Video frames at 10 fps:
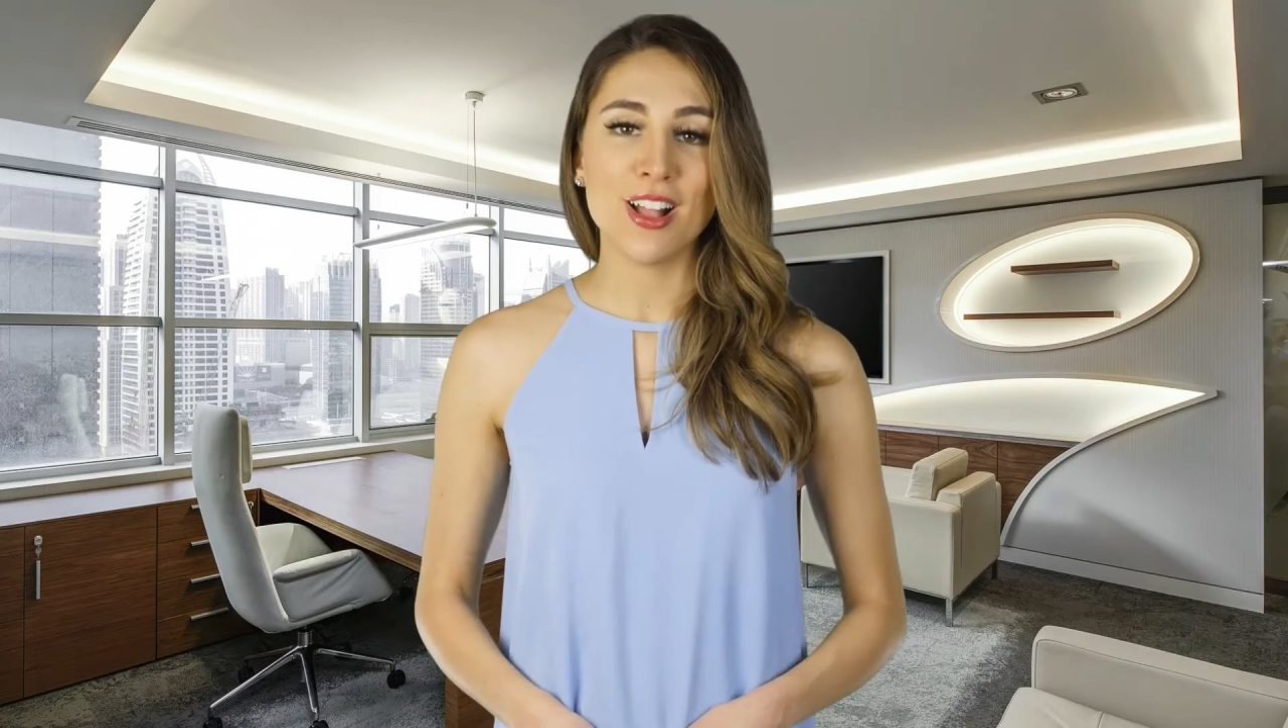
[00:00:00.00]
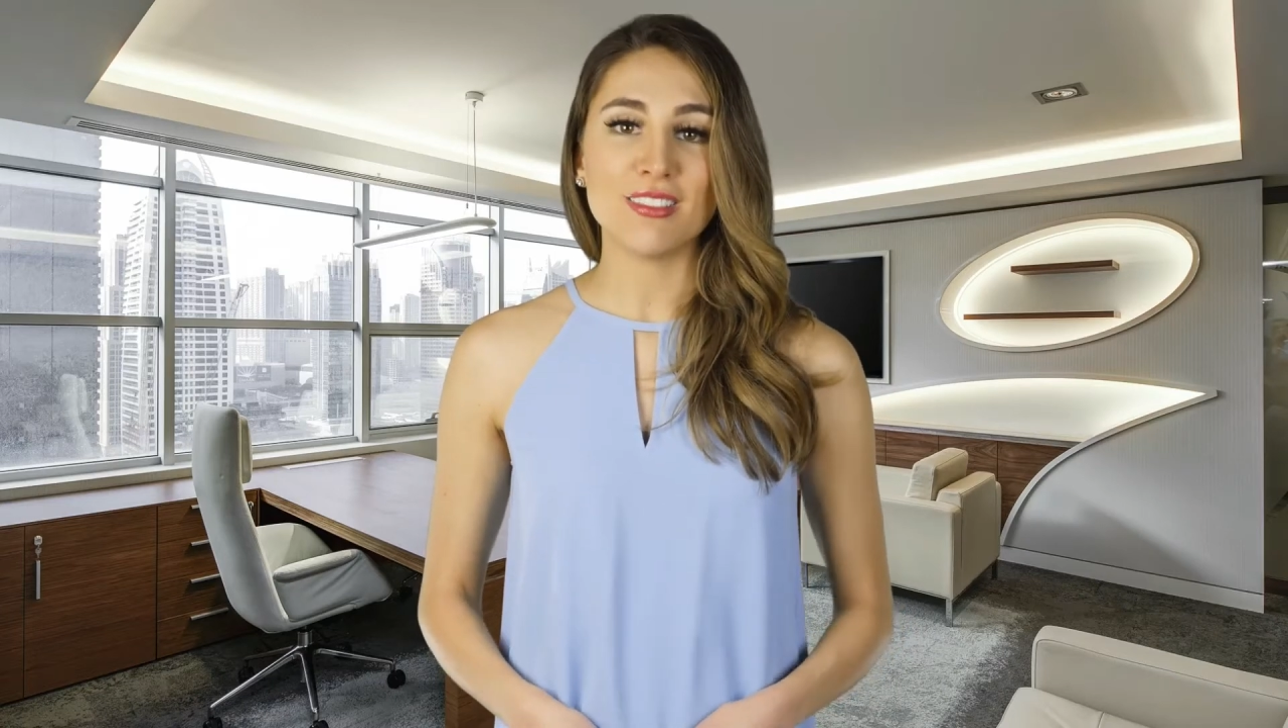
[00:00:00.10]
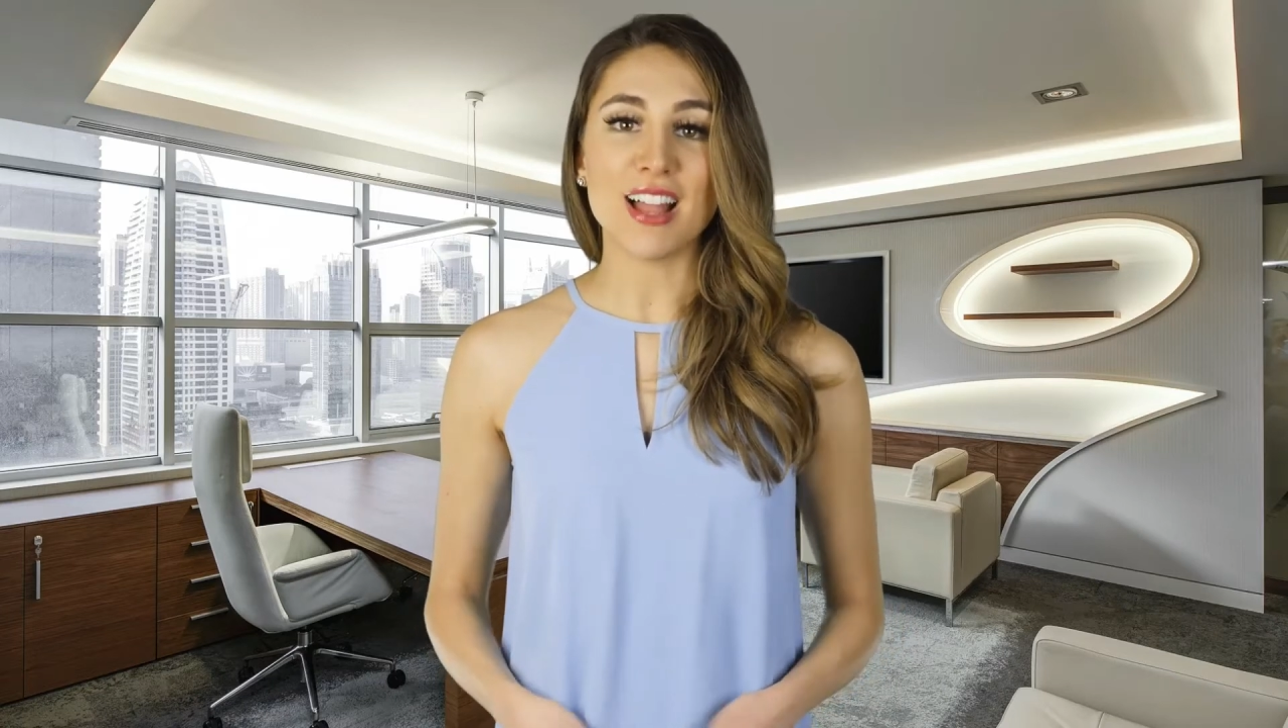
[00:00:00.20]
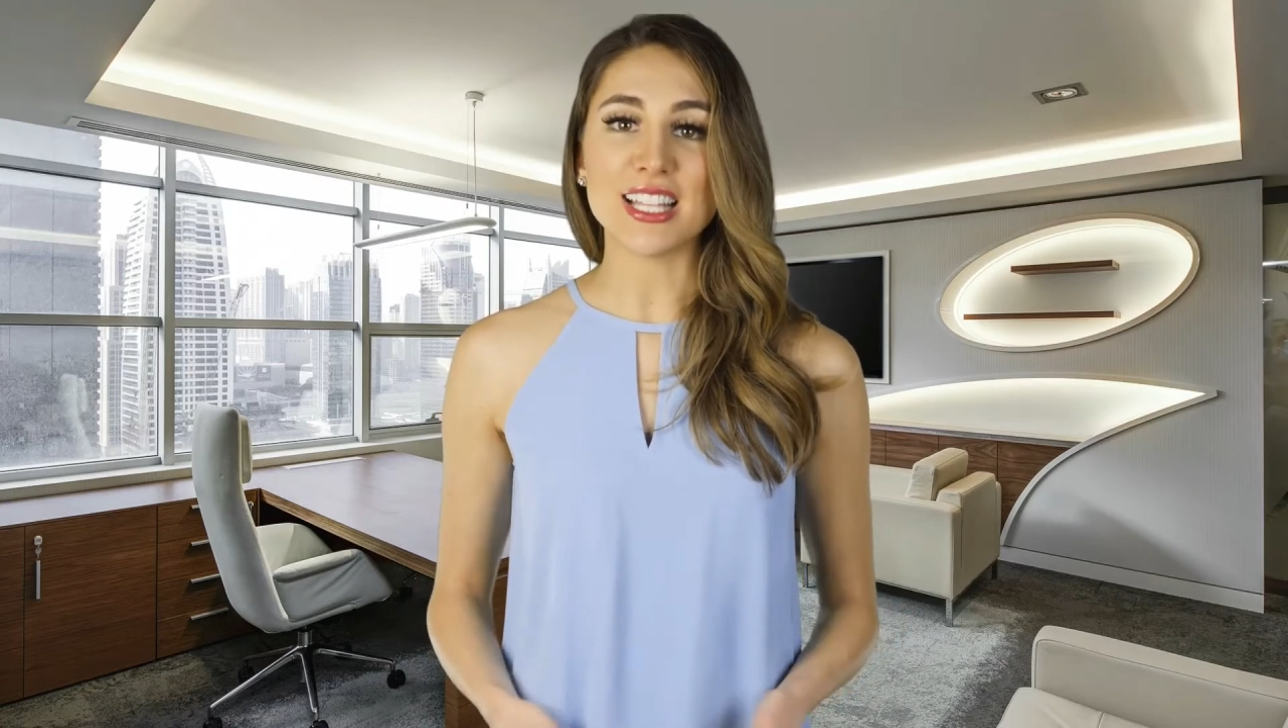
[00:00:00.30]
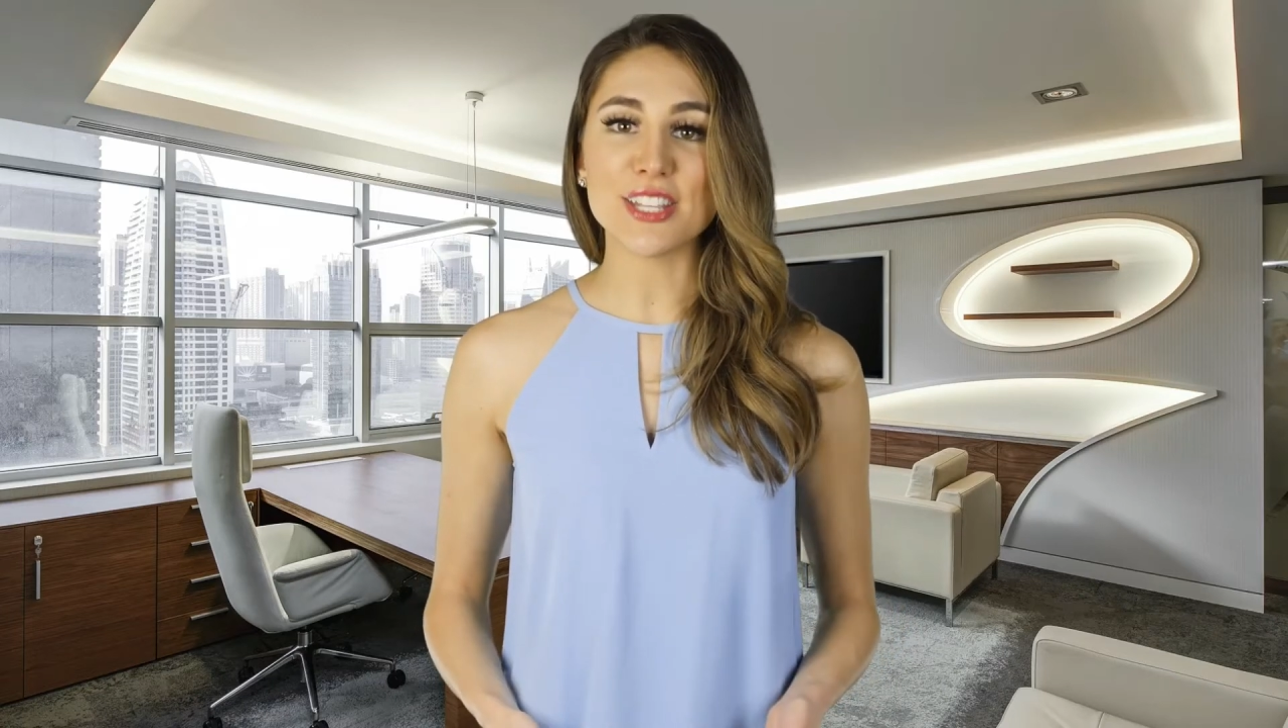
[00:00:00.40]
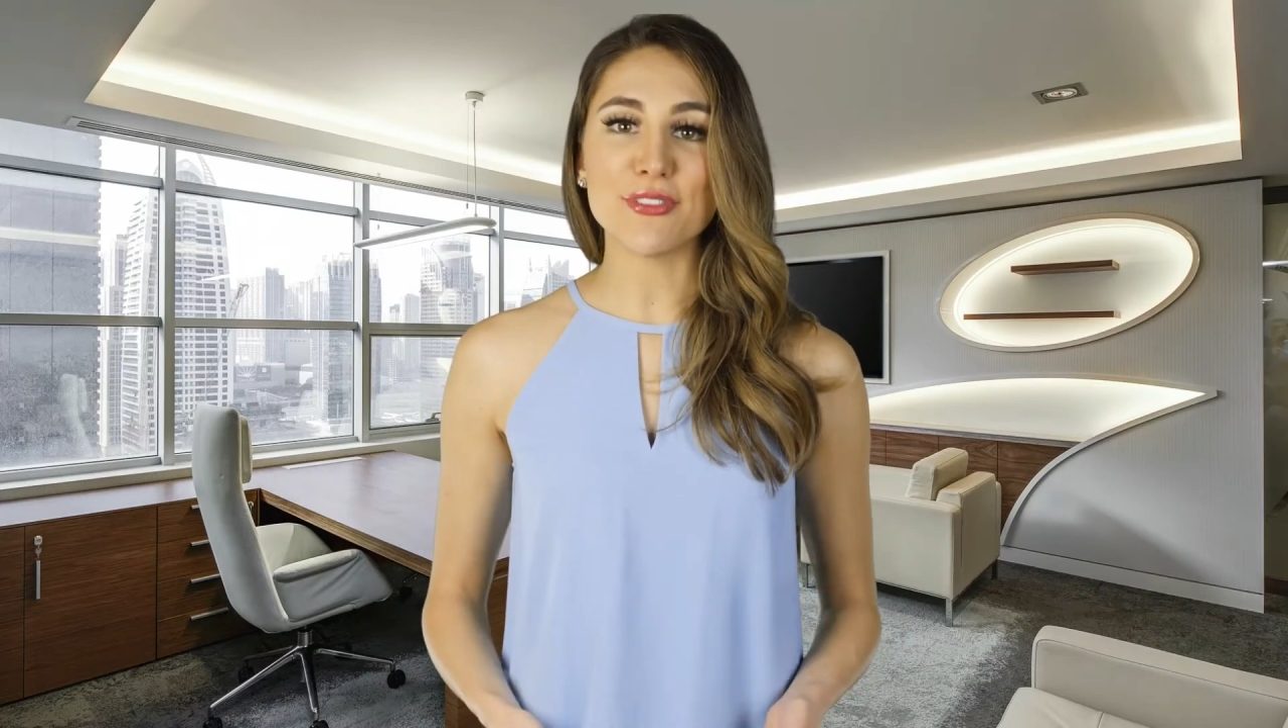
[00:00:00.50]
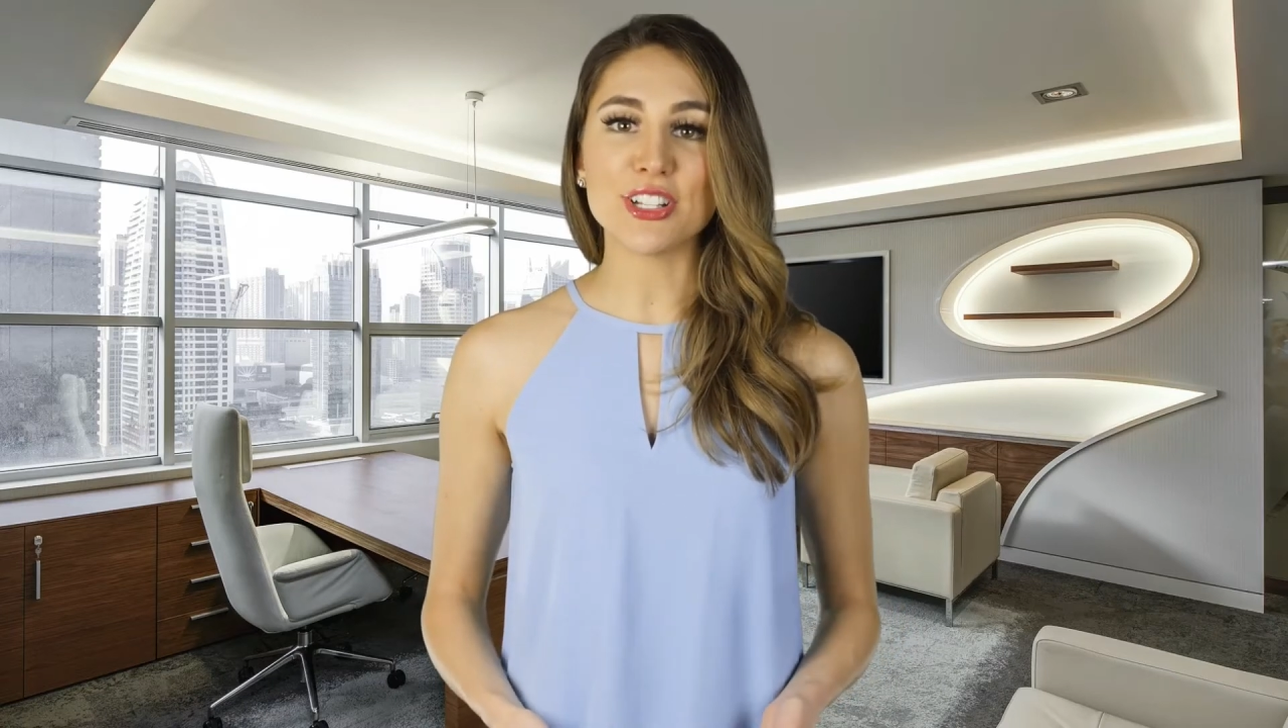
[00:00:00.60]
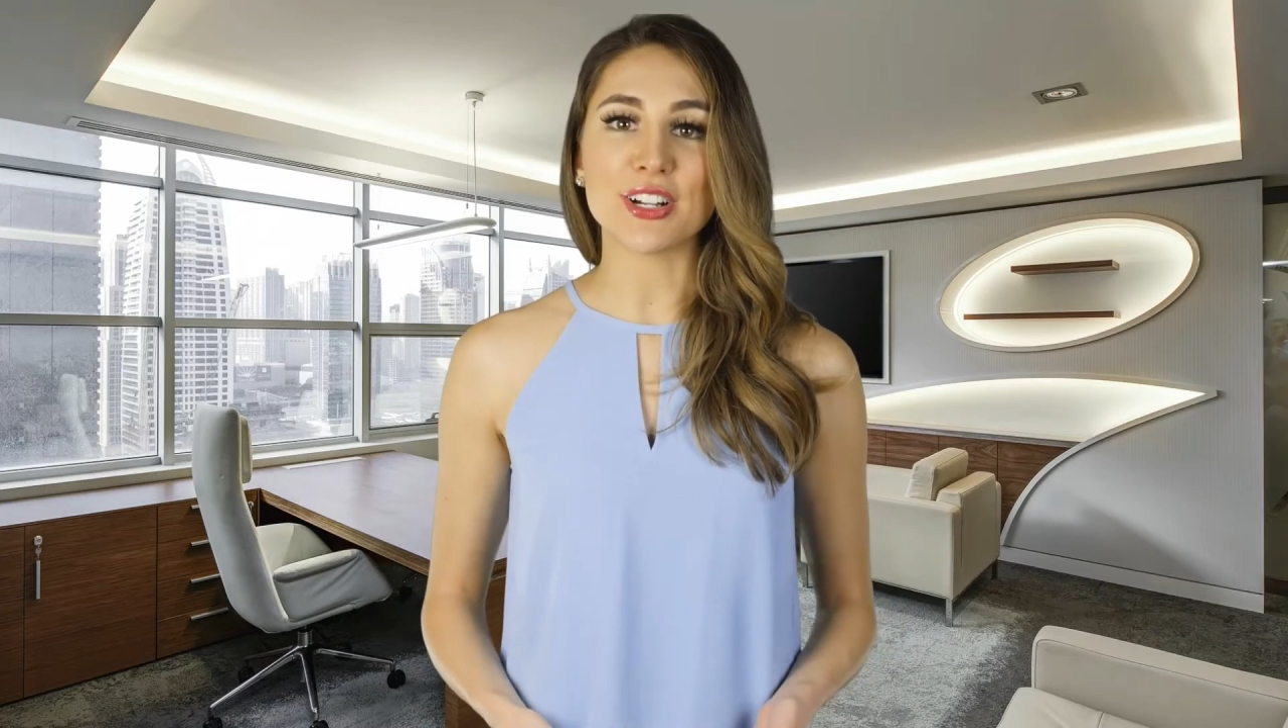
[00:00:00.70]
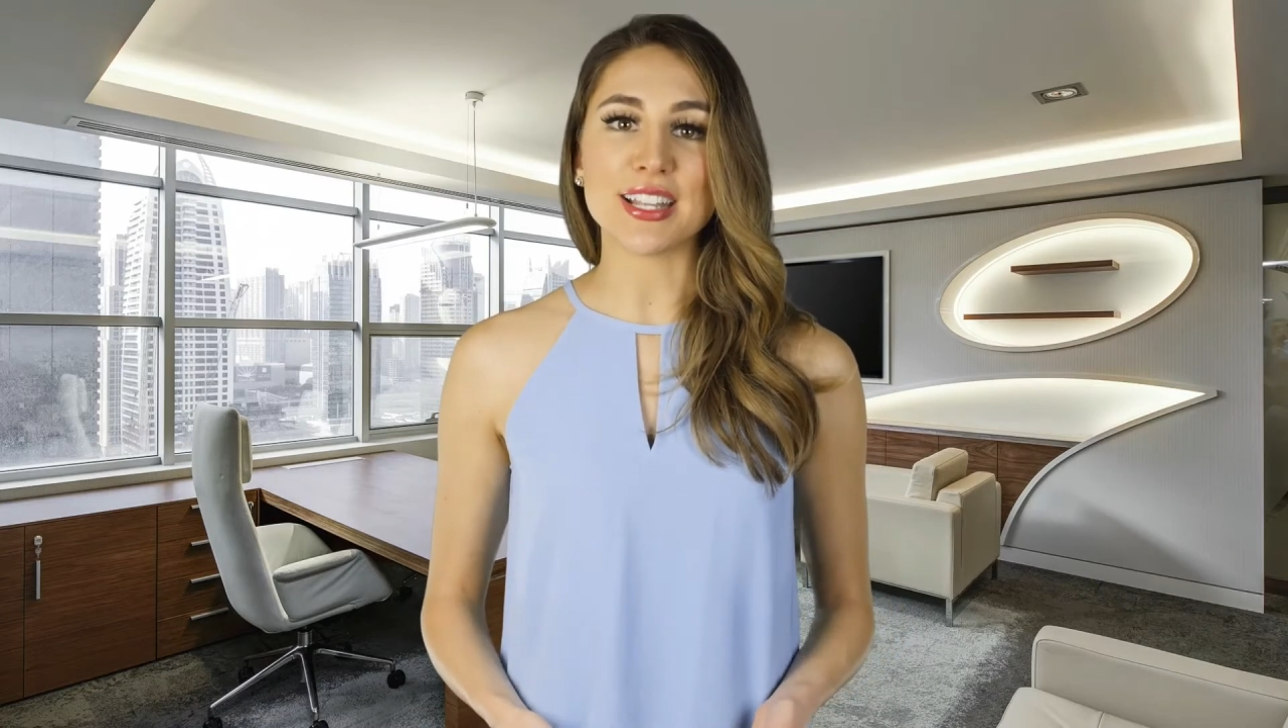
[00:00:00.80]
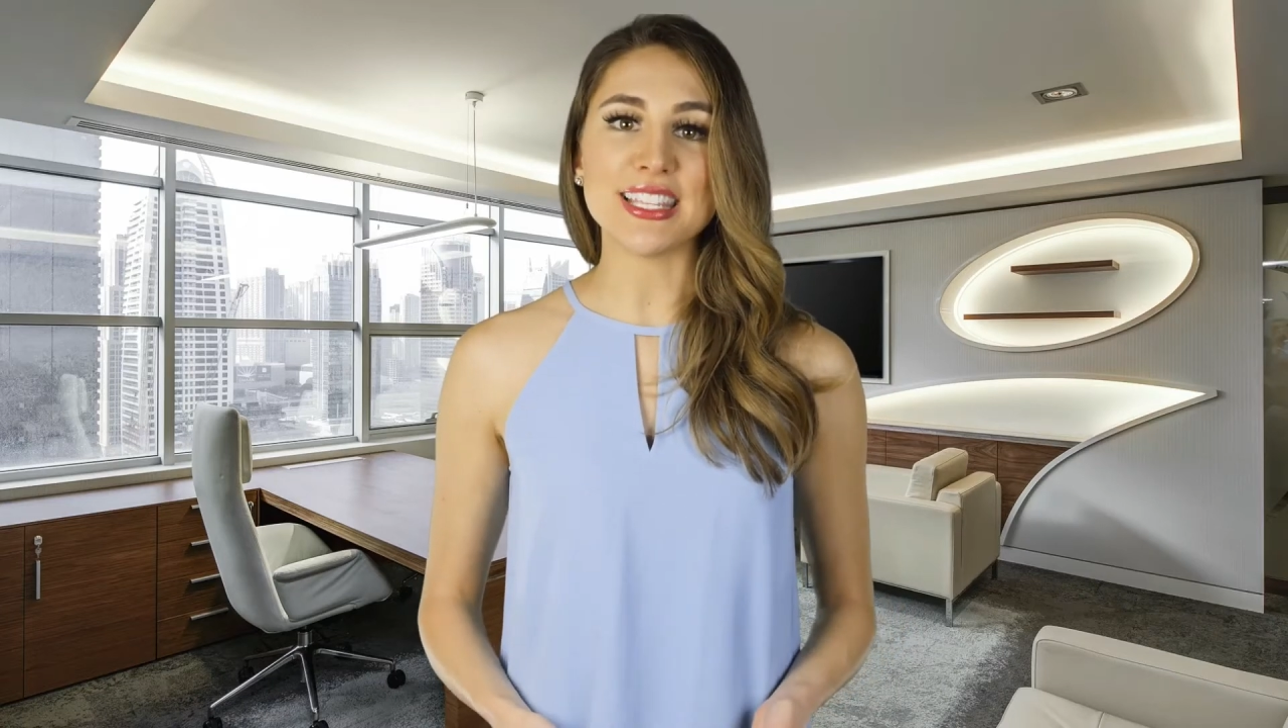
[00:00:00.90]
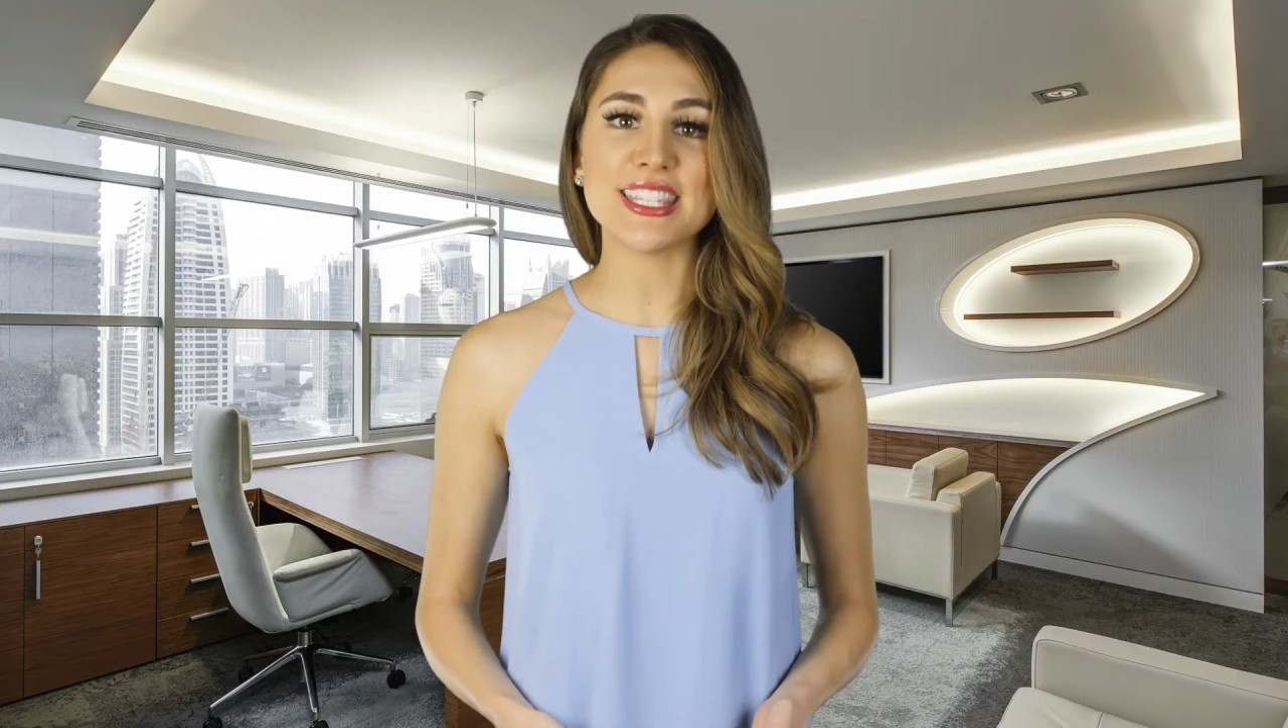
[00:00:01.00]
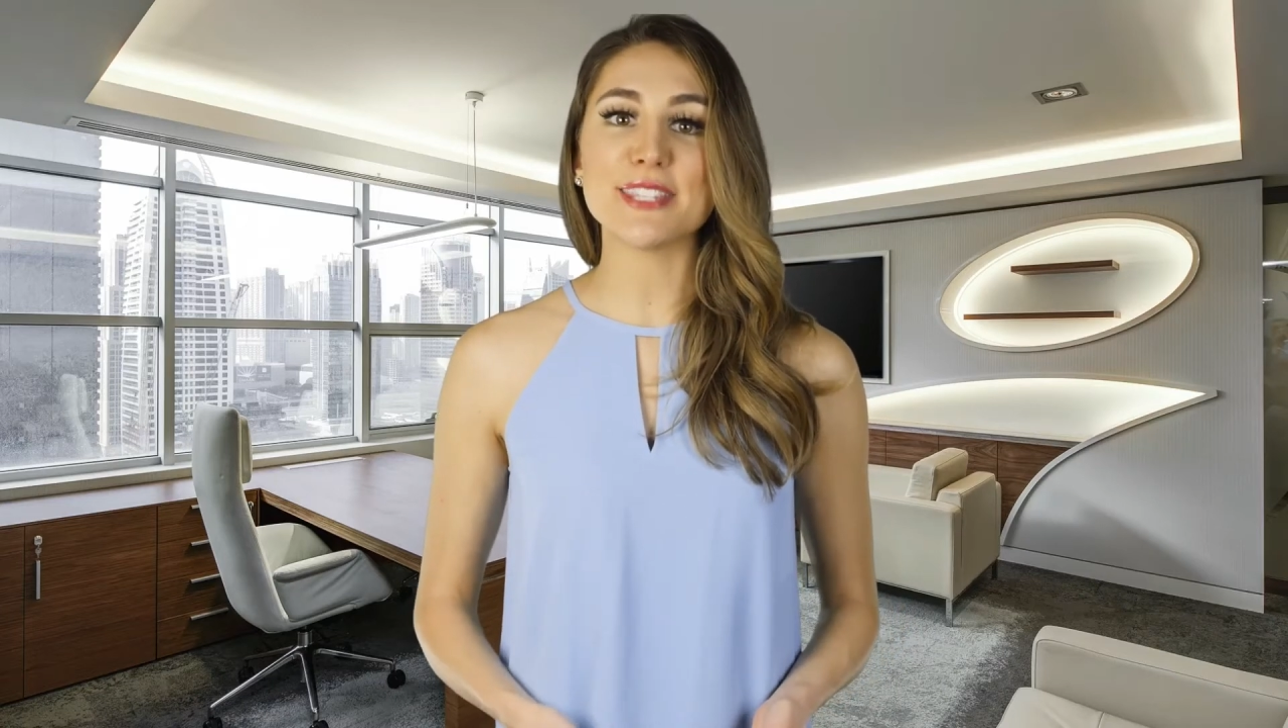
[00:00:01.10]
Lots of attorneys